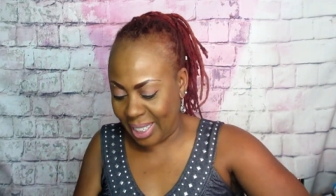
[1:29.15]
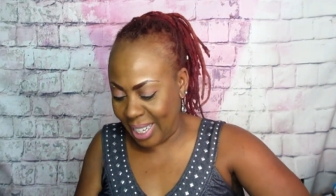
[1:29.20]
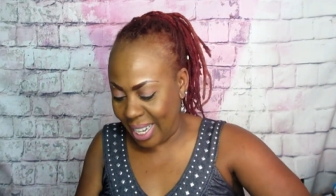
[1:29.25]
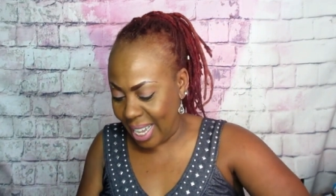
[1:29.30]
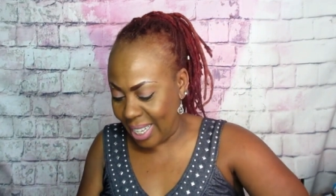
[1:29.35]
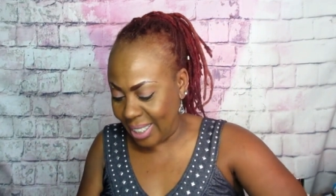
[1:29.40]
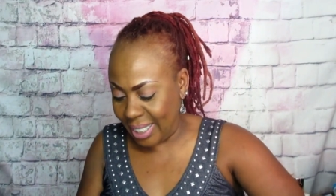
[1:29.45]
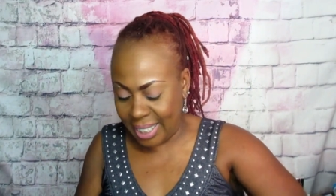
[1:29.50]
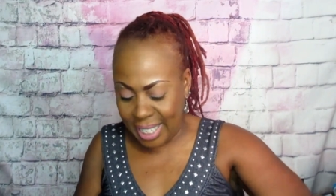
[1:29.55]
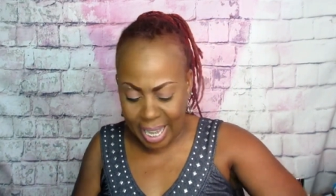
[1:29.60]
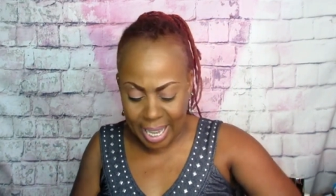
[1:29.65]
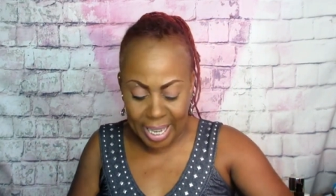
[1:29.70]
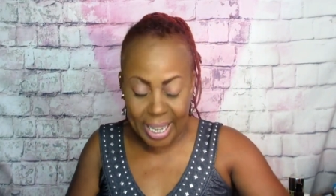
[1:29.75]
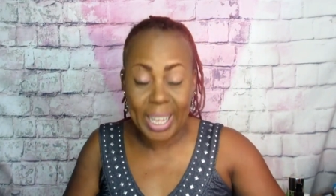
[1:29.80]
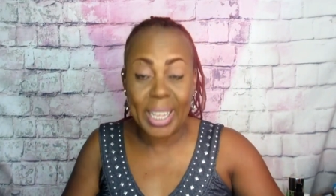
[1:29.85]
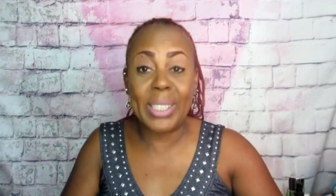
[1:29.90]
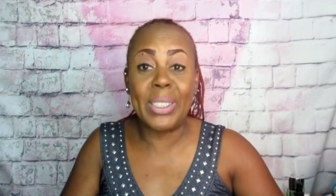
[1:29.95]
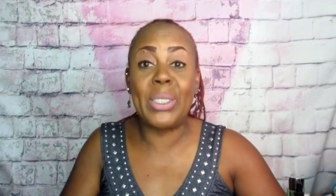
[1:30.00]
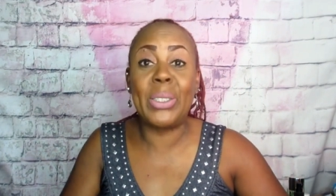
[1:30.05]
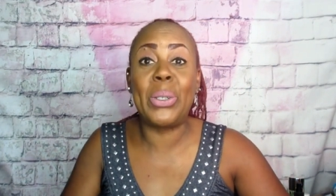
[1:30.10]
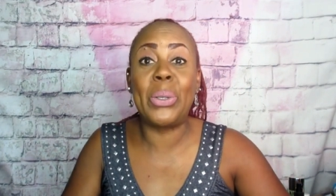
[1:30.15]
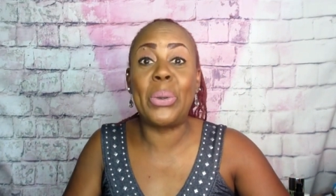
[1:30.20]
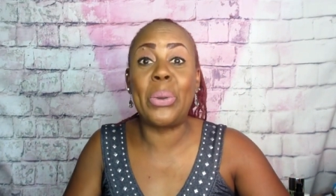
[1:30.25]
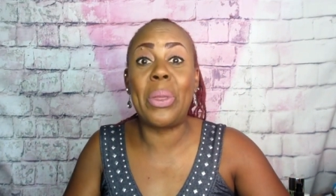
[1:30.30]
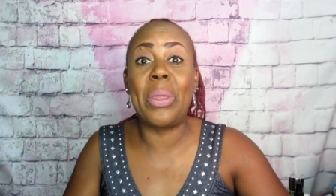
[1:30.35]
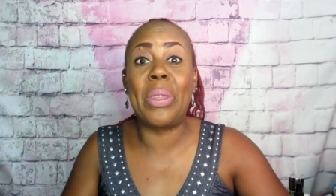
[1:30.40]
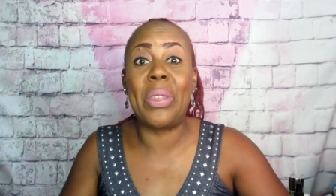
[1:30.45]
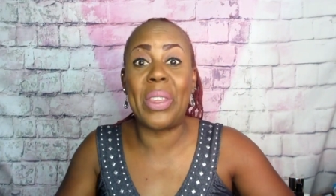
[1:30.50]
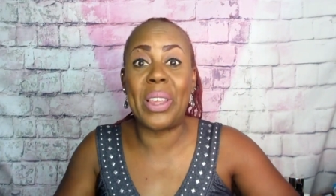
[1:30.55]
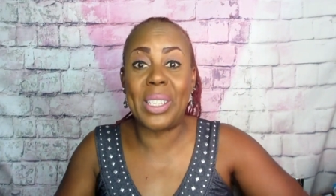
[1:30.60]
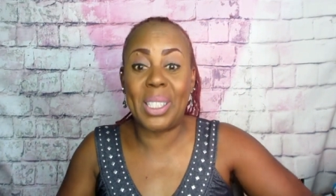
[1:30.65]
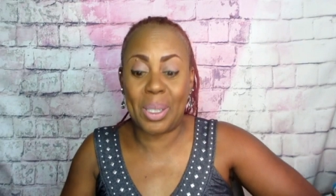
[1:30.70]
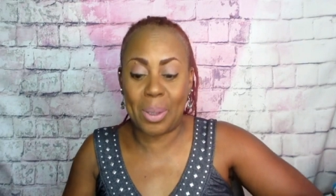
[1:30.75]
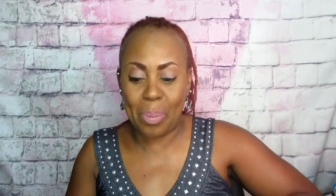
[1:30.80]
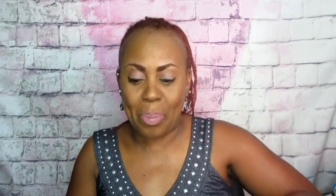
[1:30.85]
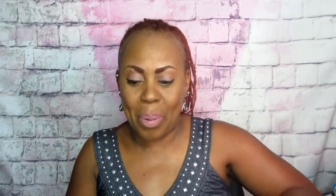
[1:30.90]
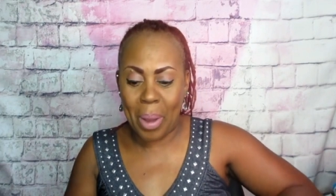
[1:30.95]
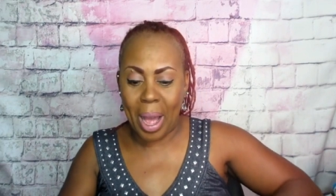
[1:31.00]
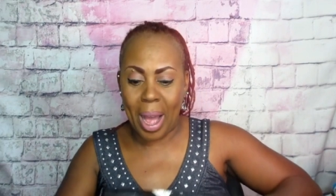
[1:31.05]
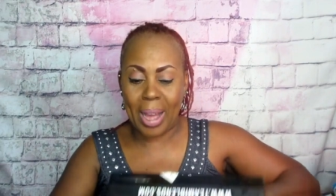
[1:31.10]
let's get into
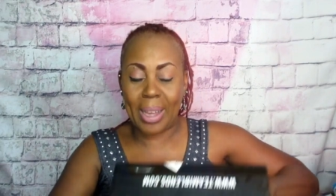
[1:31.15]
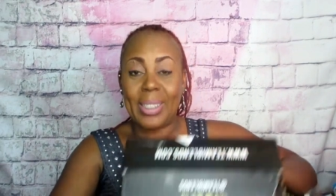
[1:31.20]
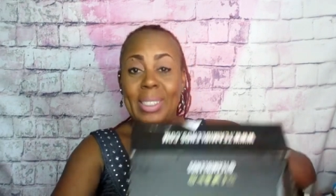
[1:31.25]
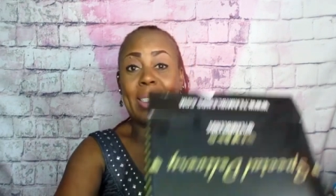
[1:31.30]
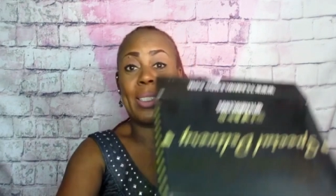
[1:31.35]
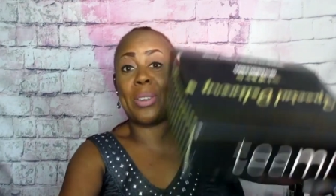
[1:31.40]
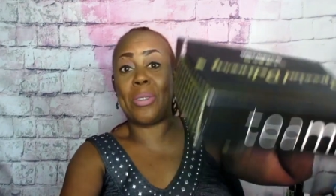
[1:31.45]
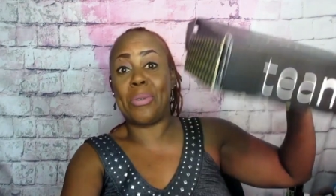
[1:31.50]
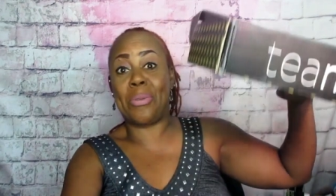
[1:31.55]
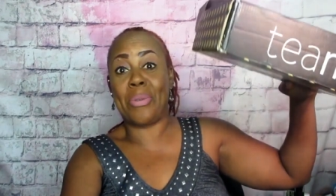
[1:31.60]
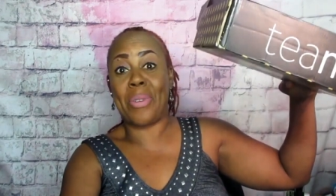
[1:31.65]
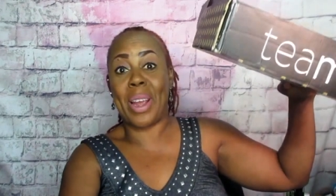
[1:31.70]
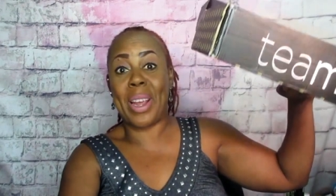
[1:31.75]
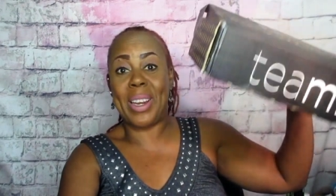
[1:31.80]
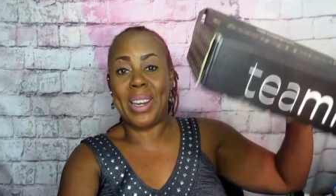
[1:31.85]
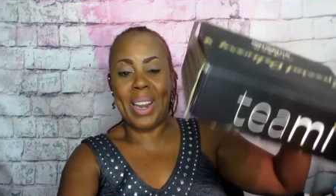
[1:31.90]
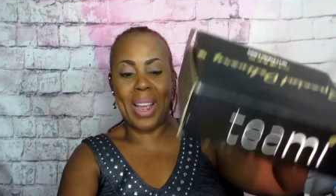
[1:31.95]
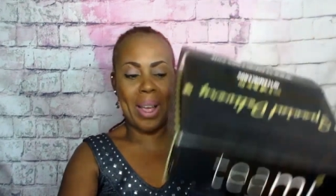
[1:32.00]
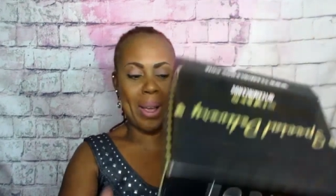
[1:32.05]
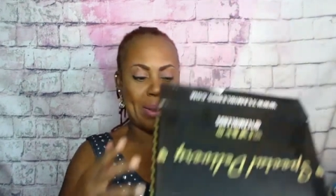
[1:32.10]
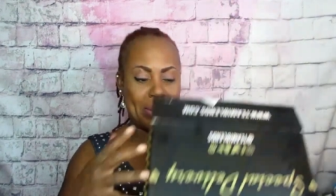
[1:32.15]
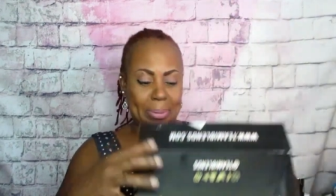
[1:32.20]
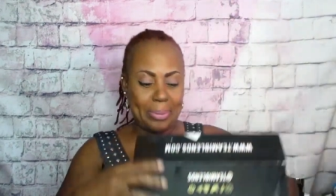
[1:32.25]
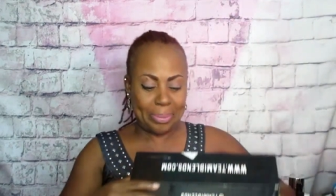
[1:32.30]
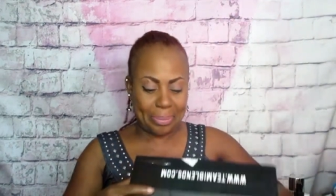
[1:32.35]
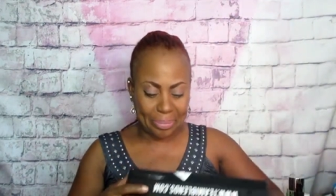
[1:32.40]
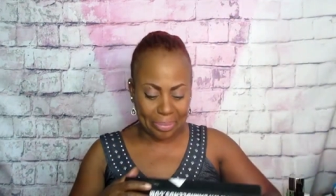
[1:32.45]
this box right now.